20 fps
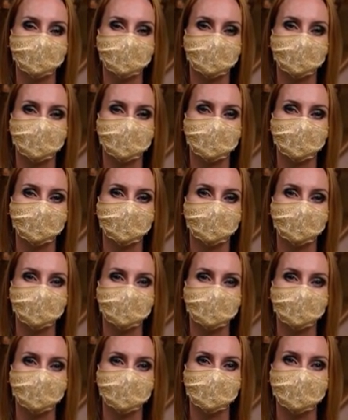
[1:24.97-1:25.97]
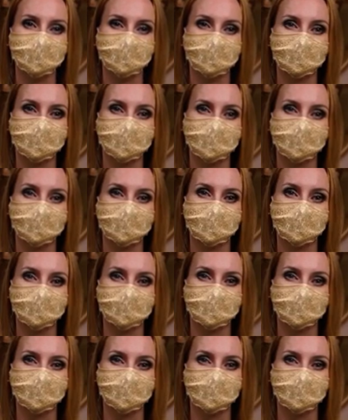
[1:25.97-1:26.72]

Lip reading: (no one is talking)